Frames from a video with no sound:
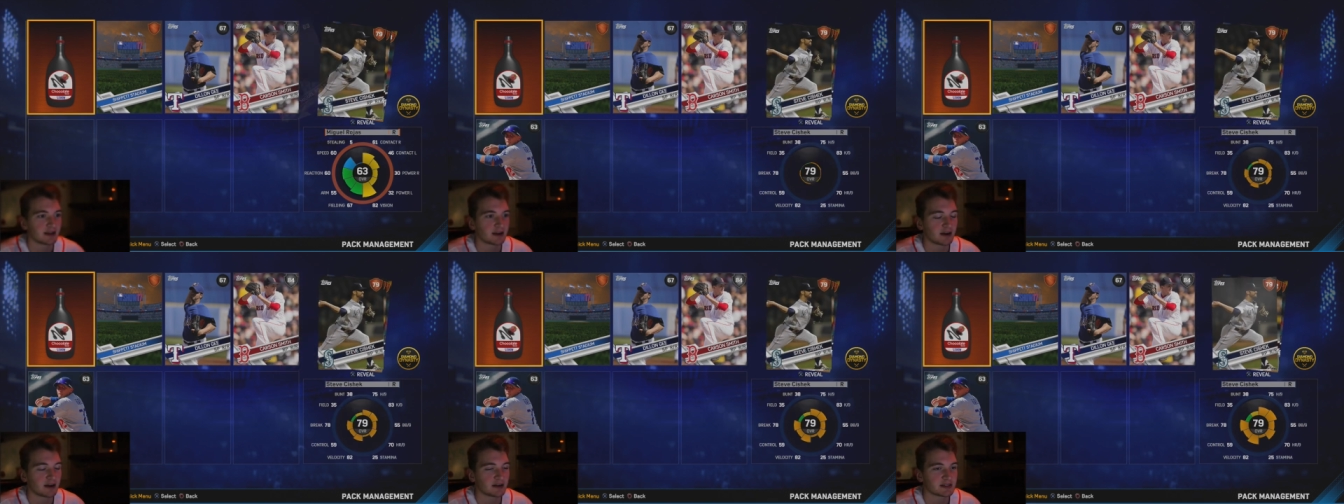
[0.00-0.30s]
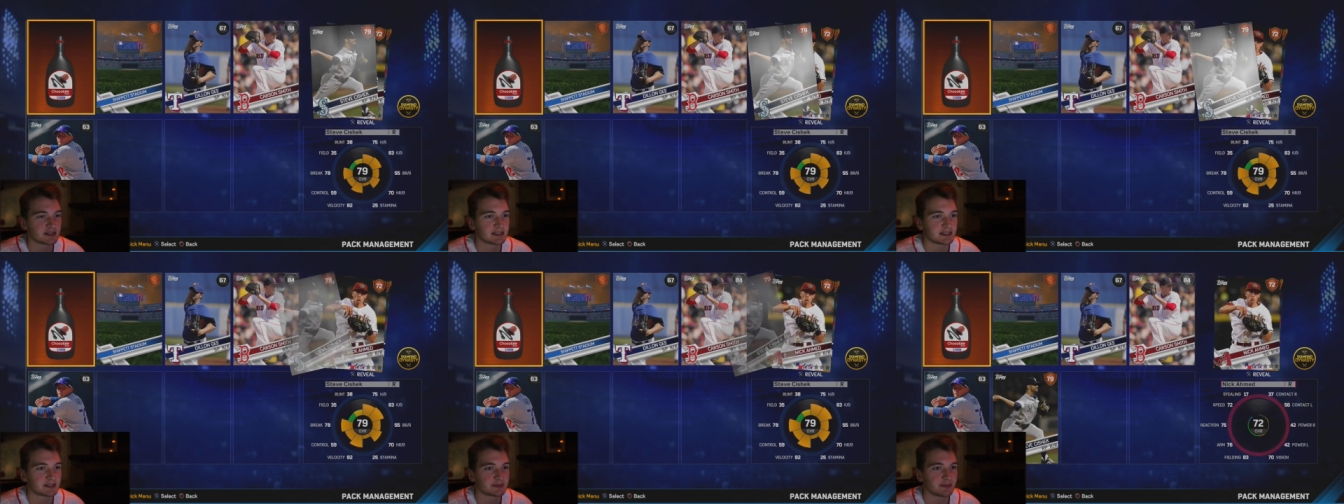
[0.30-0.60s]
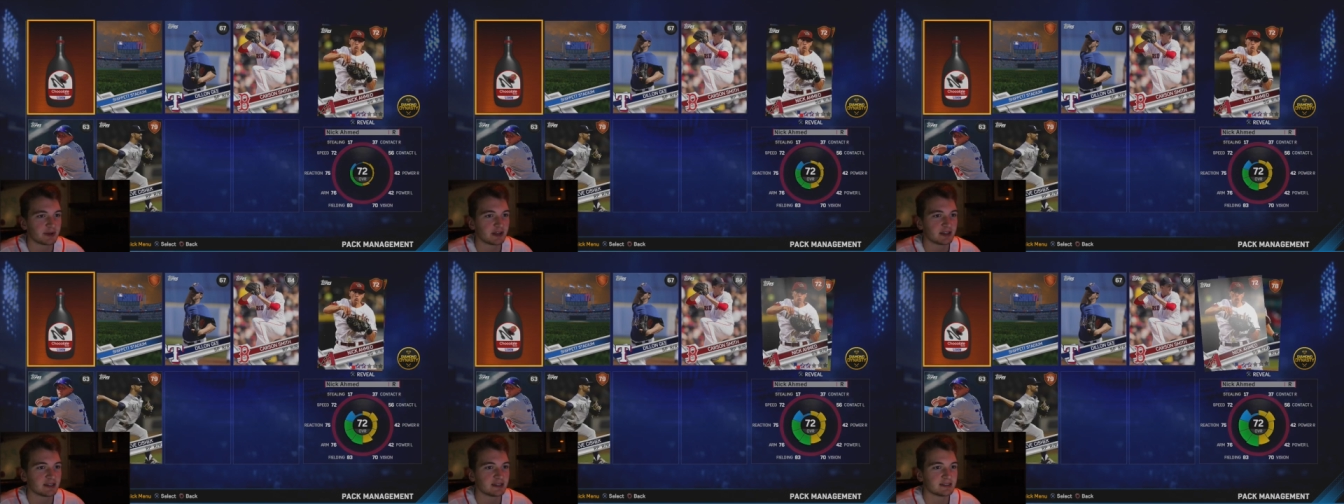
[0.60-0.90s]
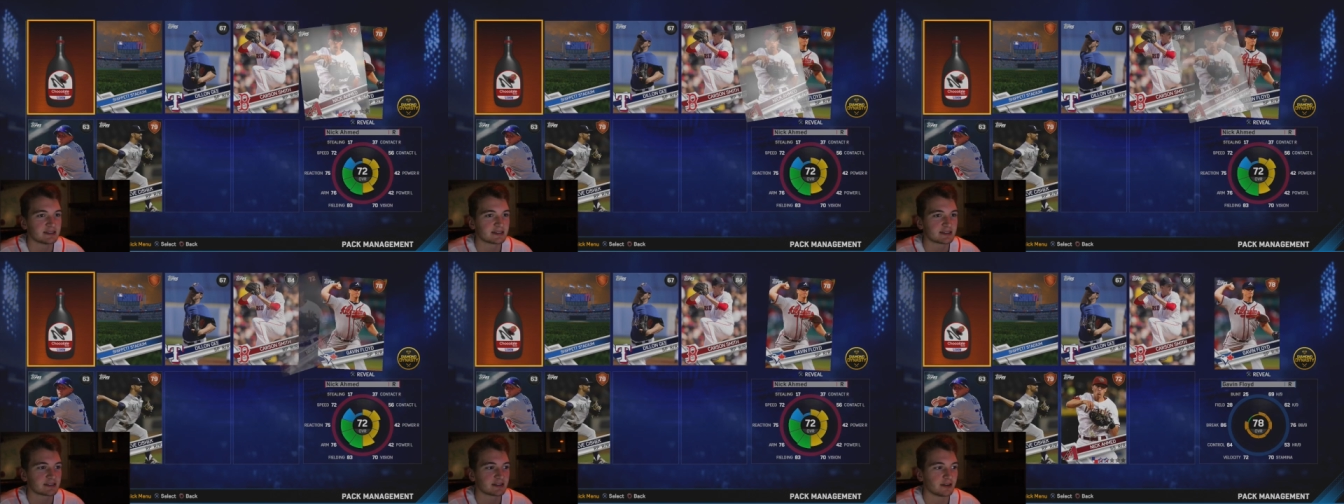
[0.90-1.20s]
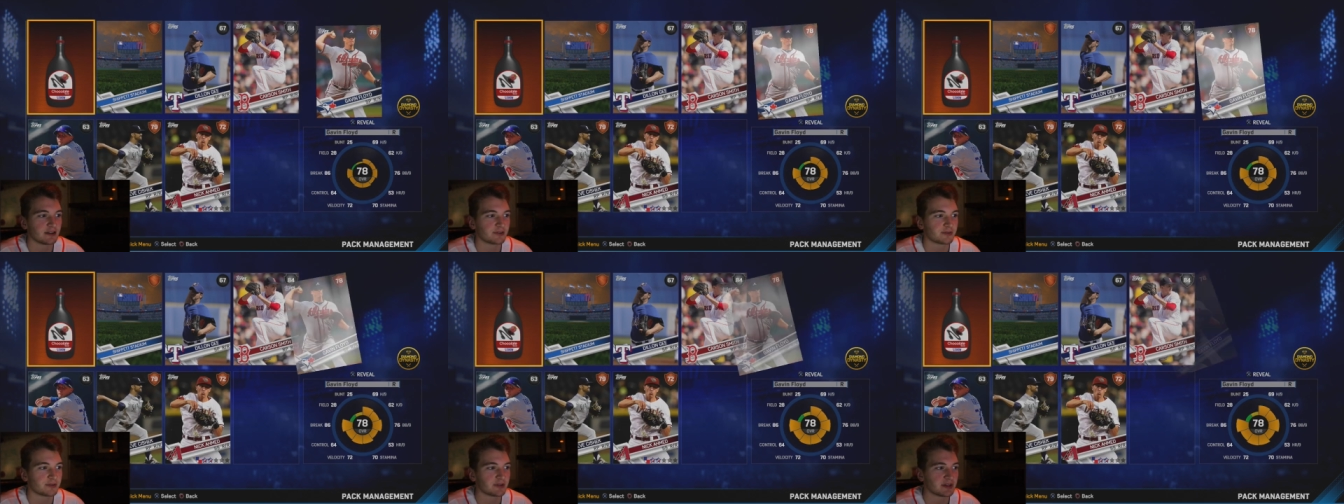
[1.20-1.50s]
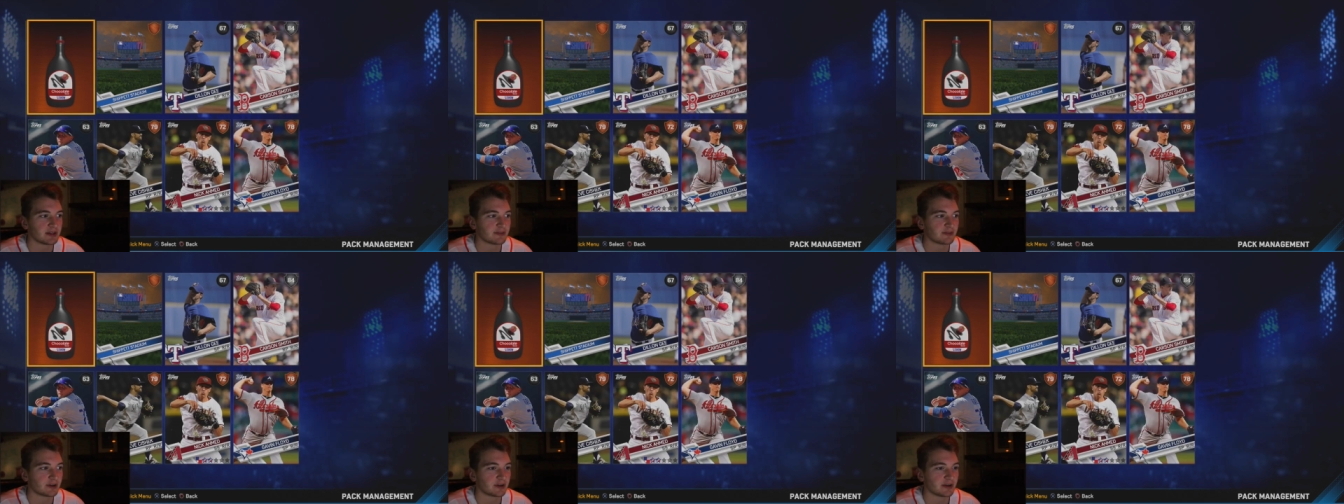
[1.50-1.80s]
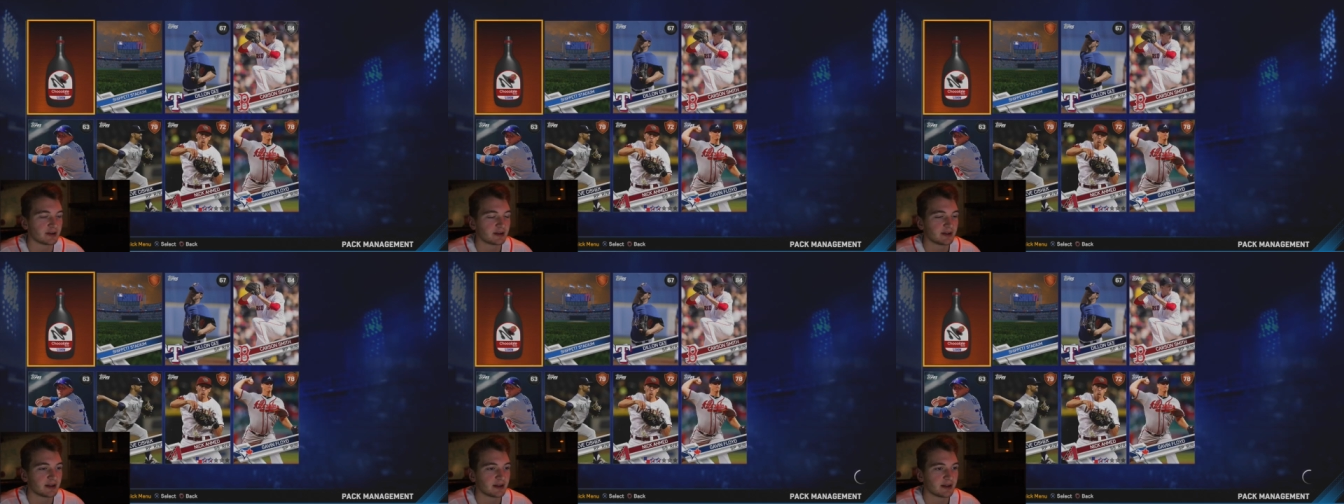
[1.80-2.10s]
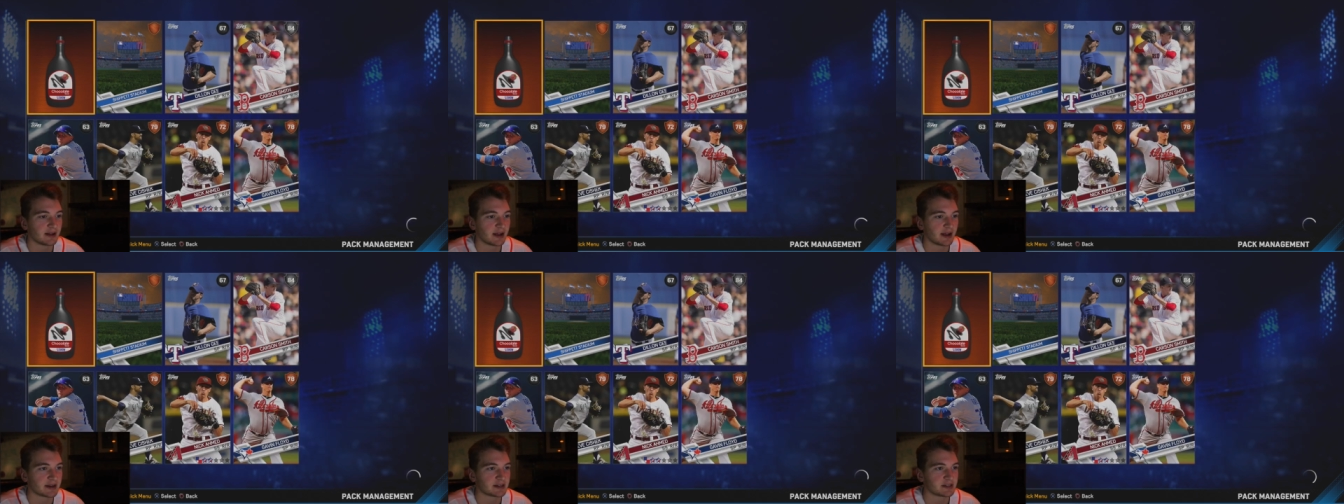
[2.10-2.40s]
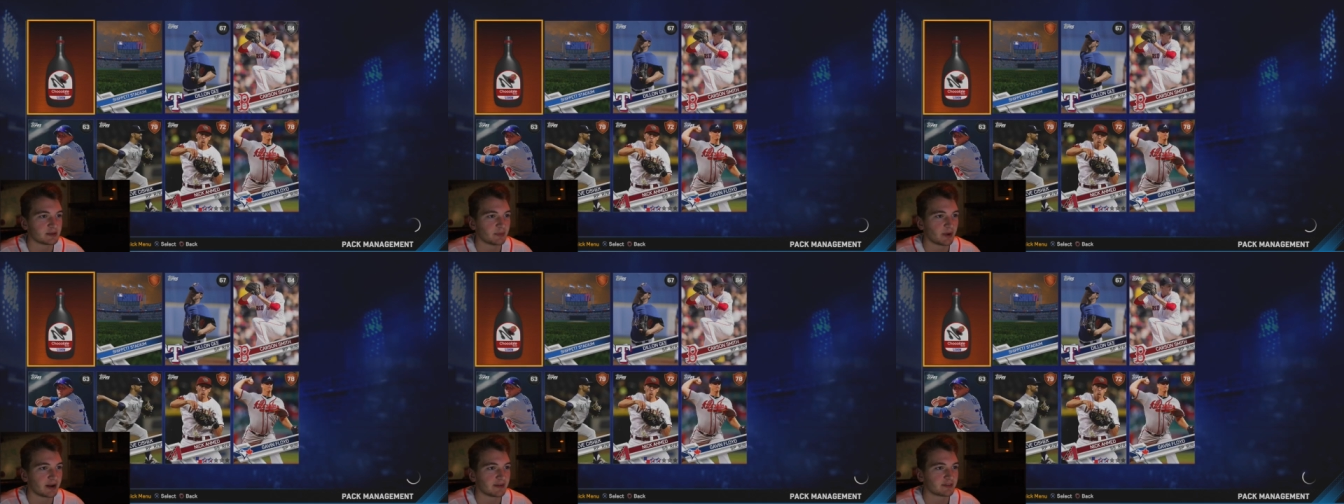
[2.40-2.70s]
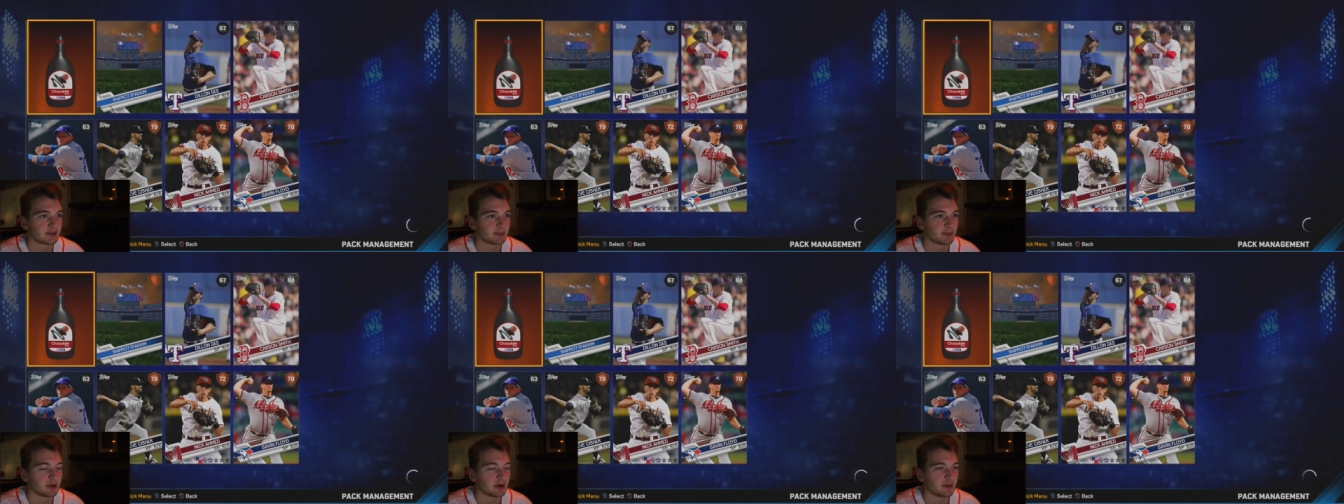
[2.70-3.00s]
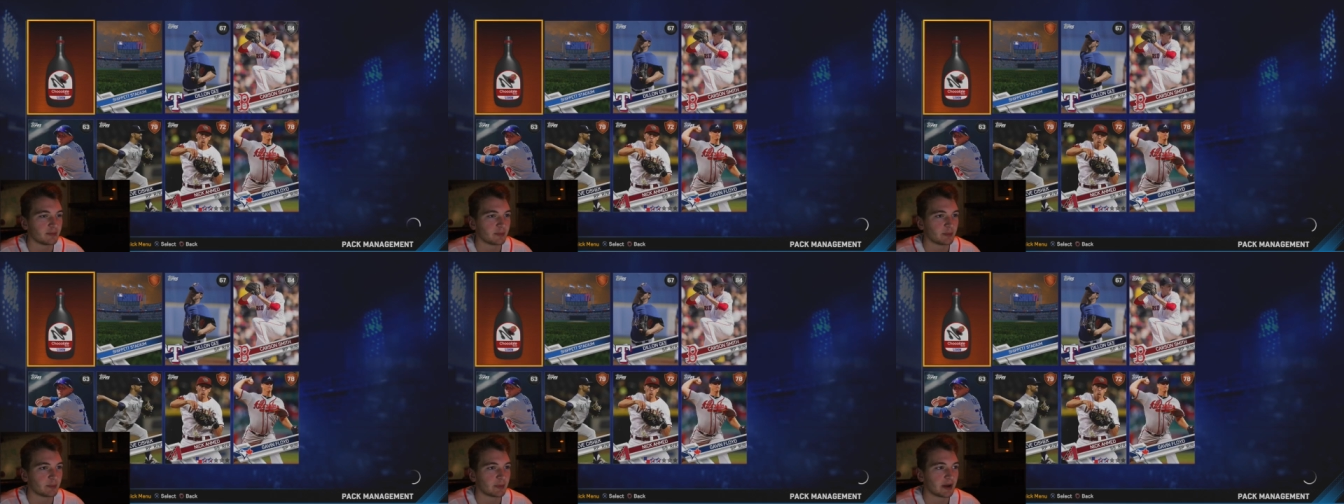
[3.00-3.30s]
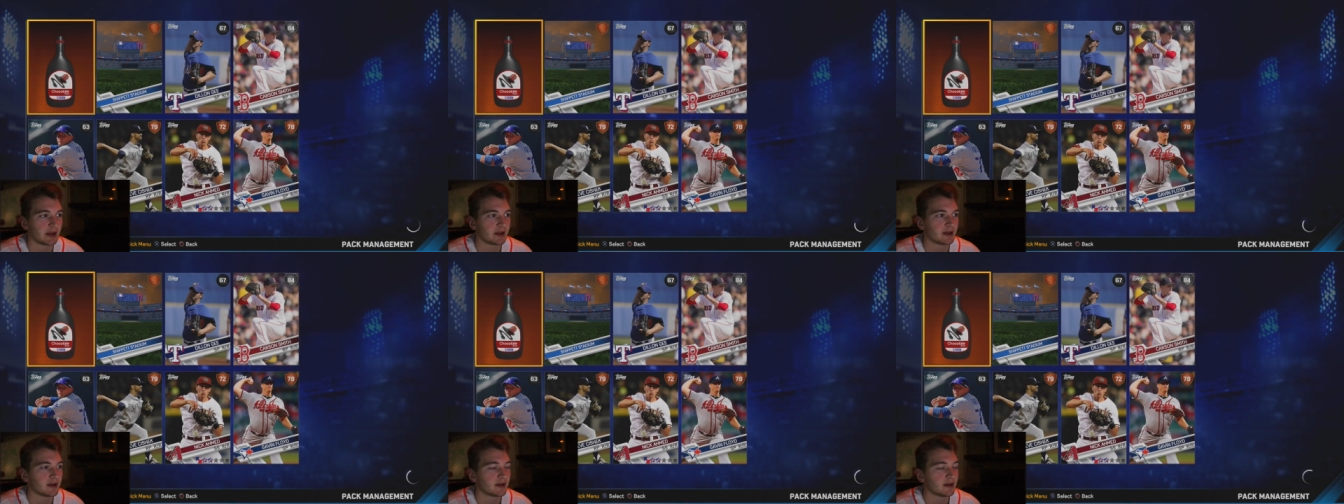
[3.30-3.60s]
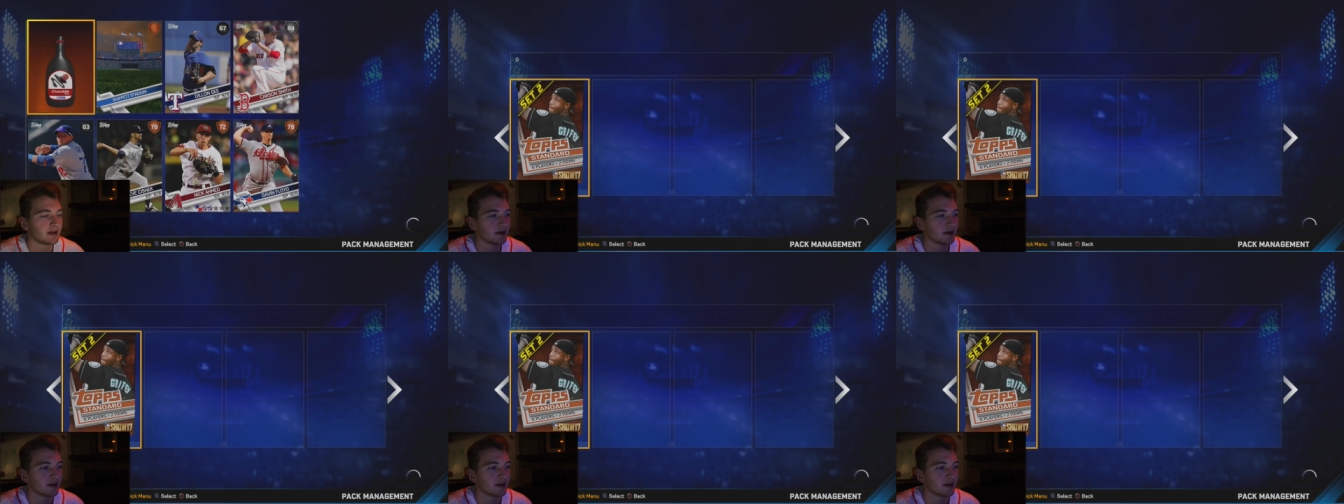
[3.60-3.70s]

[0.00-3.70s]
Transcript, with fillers: Carson Smith, he's a solid reliever. I actually might have to put him in my